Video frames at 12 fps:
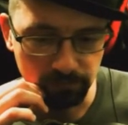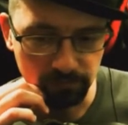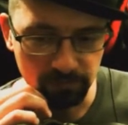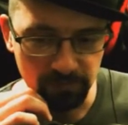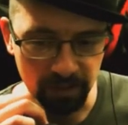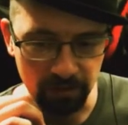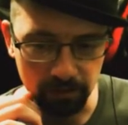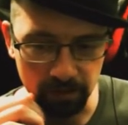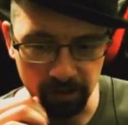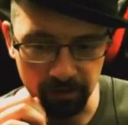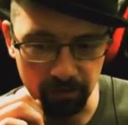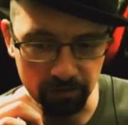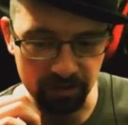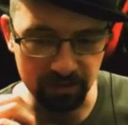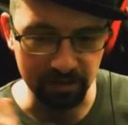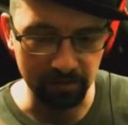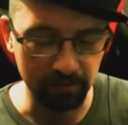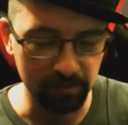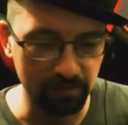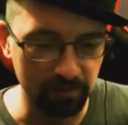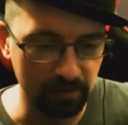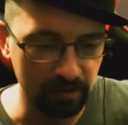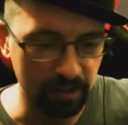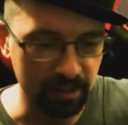and they'll just
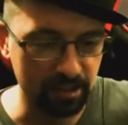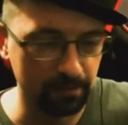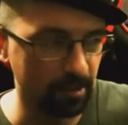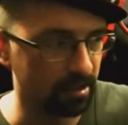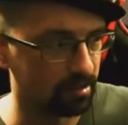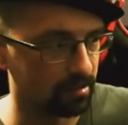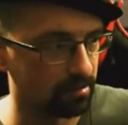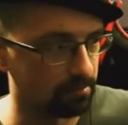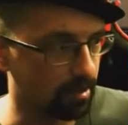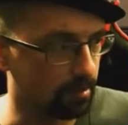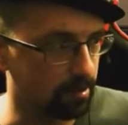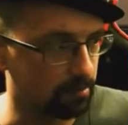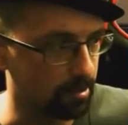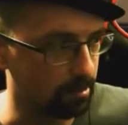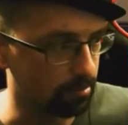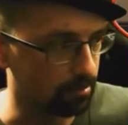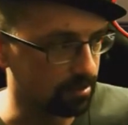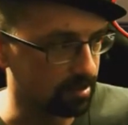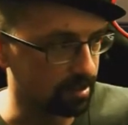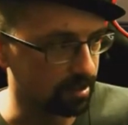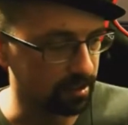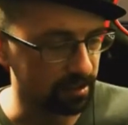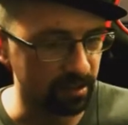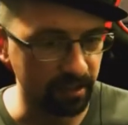expect maybe people to
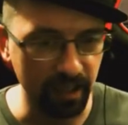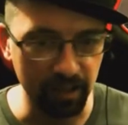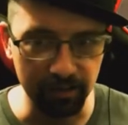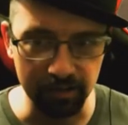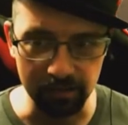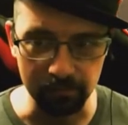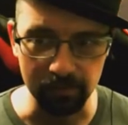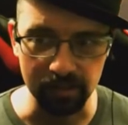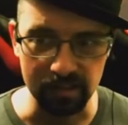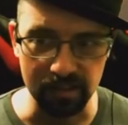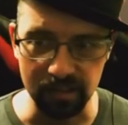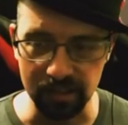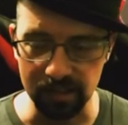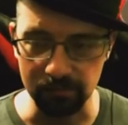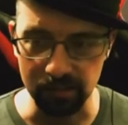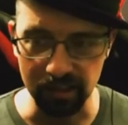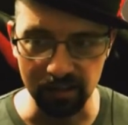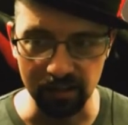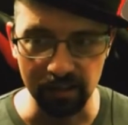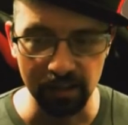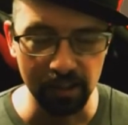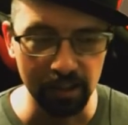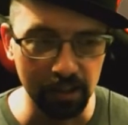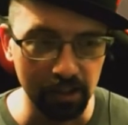carry them to get them gear,
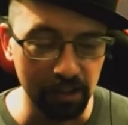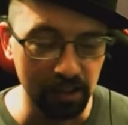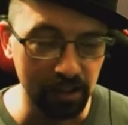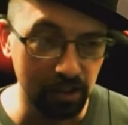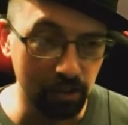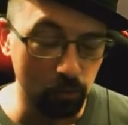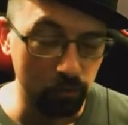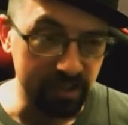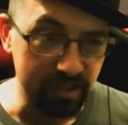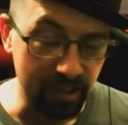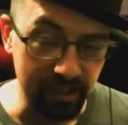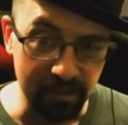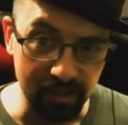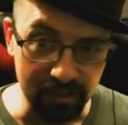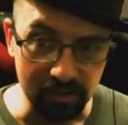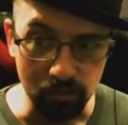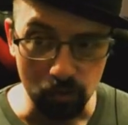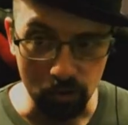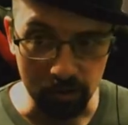which that takes a long